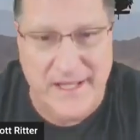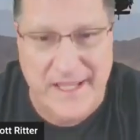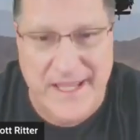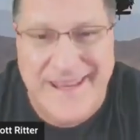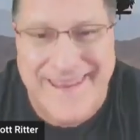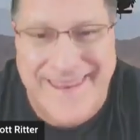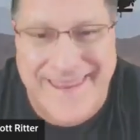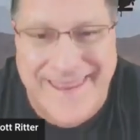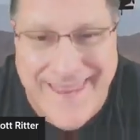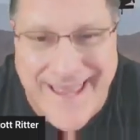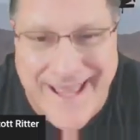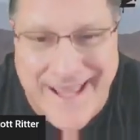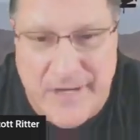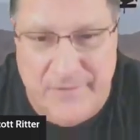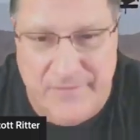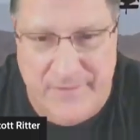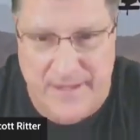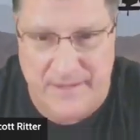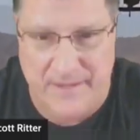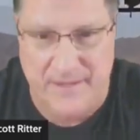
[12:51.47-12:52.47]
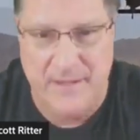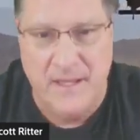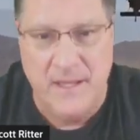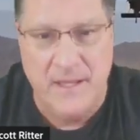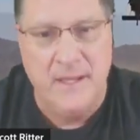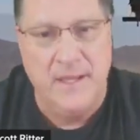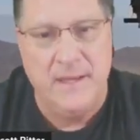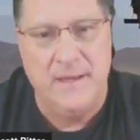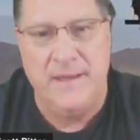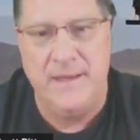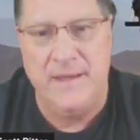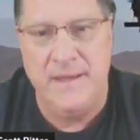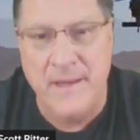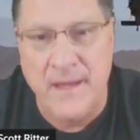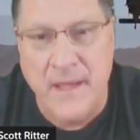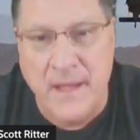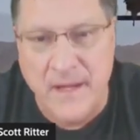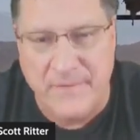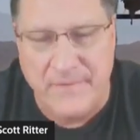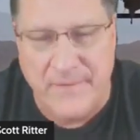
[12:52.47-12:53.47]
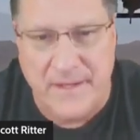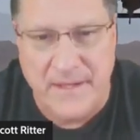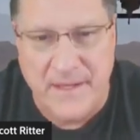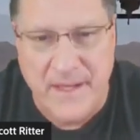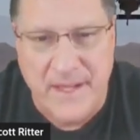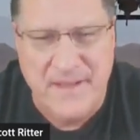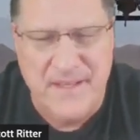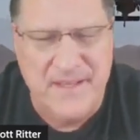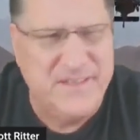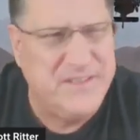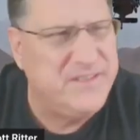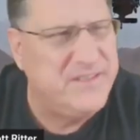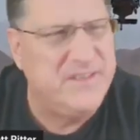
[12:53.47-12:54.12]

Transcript: going to get none of it. None of it. This